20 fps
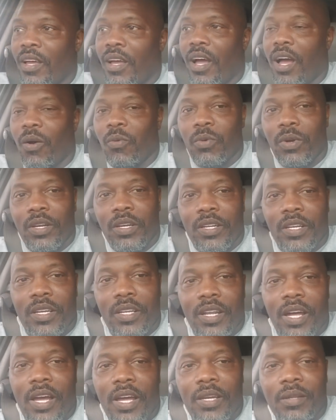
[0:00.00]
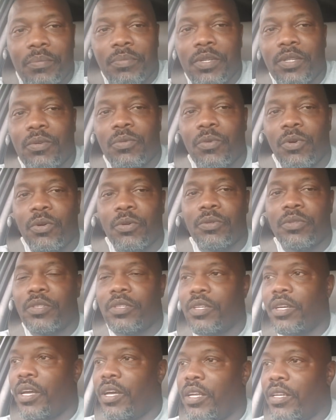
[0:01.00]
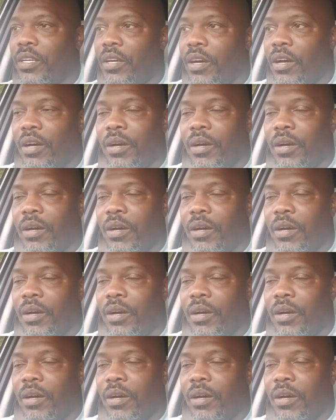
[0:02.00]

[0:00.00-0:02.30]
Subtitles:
I went in, I had to be to work at,